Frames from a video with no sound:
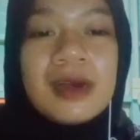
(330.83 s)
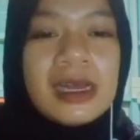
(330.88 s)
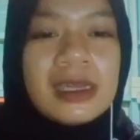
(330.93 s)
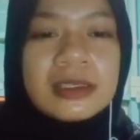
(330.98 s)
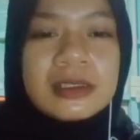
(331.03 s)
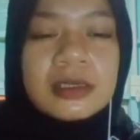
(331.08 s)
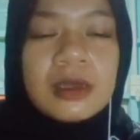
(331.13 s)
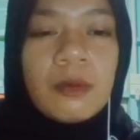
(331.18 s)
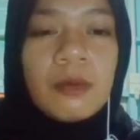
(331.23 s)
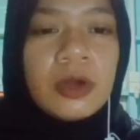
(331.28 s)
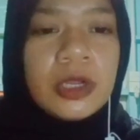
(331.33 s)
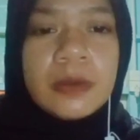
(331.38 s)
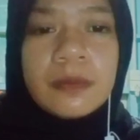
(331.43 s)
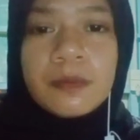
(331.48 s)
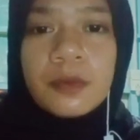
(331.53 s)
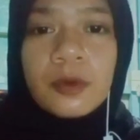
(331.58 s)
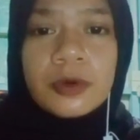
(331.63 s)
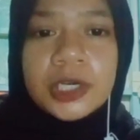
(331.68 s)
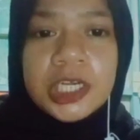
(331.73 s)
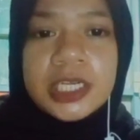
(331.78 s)
But more
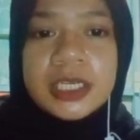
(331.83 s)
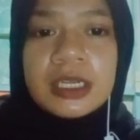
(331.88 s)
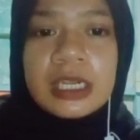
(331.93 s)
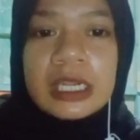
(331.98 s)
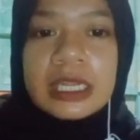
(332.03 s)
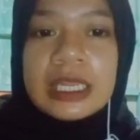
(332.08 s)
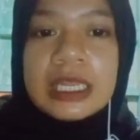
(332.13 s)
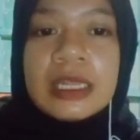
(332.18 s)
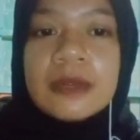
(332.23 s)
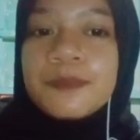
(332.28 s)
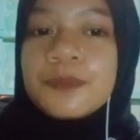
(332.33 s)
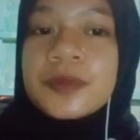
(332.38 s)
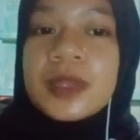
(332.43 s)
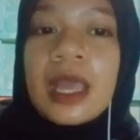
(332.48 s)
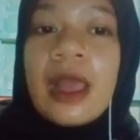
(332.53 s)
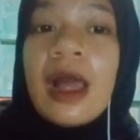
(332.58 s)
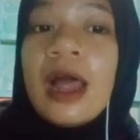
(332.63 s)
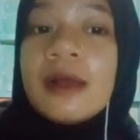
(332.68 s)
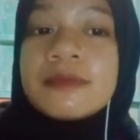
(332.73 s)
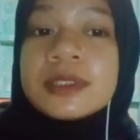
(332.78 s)
importantly,
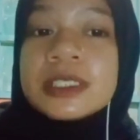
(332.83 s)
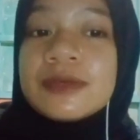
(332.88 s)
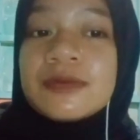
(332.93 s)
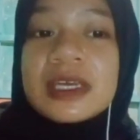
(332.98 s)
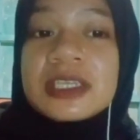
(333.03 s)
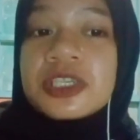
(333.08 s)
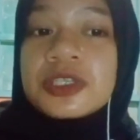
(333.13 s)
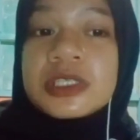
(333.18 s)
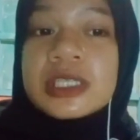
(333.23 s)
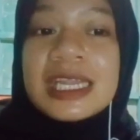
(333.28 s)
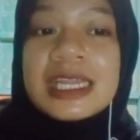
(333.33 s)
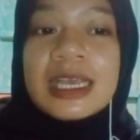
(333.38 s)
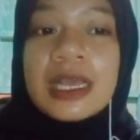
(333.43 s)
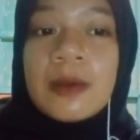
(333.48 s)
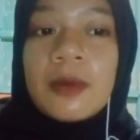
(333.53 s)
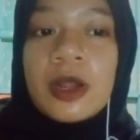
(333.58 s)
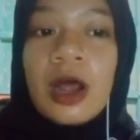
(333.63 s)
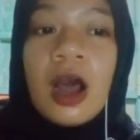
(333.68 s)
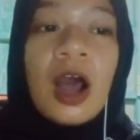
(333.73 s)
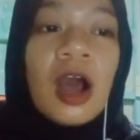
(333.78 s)
they have deep
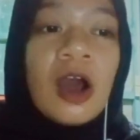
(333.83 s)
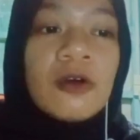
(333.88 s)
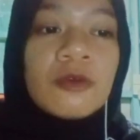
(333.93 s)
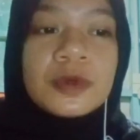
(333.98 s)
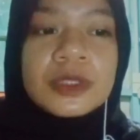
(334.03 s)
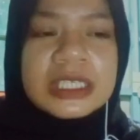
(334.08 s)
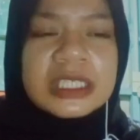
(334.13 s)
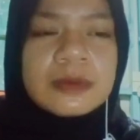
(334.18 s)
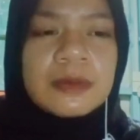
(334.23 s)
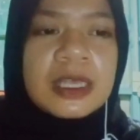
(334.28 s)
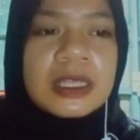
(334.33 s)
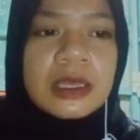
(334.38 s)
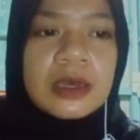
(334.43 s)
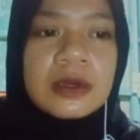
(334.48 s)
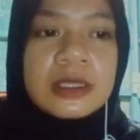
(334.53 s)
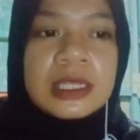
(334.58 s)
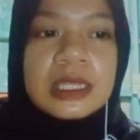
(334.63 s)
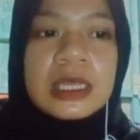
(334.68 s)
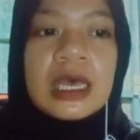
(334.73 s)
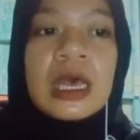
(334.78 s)
understanding about how these
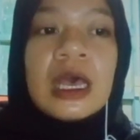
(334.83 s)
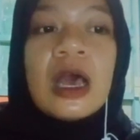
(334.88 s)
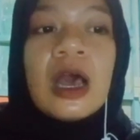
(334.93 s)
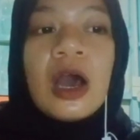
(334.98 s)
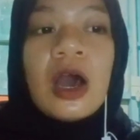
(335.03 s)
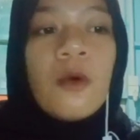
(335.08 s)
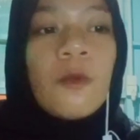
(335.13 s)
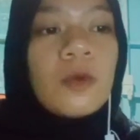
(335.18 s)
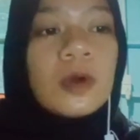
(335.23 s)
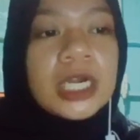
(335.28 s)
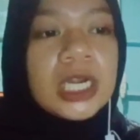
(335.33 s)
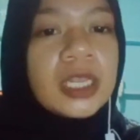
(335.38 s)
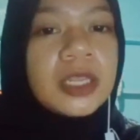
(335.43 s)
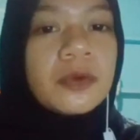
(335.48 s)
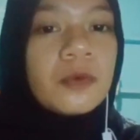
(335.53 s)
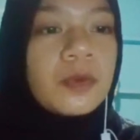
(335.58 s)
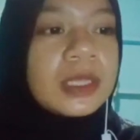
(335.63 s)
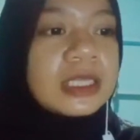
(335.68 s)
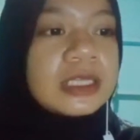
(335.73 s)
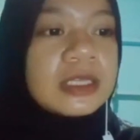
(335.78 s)
methods
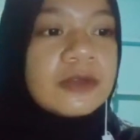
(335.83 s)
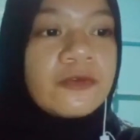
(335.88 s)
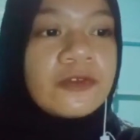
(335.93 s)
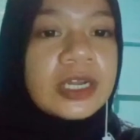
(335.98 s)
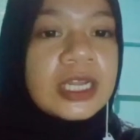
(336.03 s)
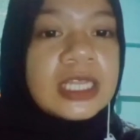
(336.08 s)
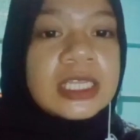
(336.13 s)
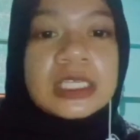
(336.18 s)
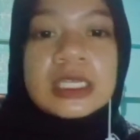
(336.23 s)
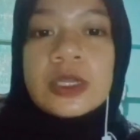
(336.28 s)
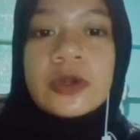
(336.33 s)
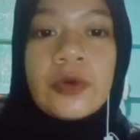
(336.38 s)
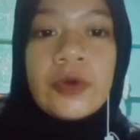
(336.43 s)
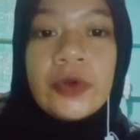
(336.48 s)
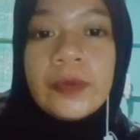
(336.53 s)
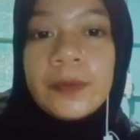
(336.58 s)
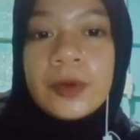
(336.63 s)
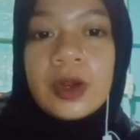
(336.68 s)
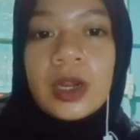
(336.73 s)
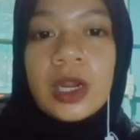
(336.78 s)
work with different
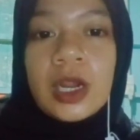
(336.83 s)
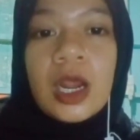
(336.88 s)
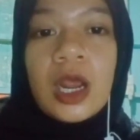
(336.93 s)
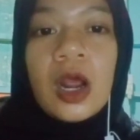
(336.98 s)
groups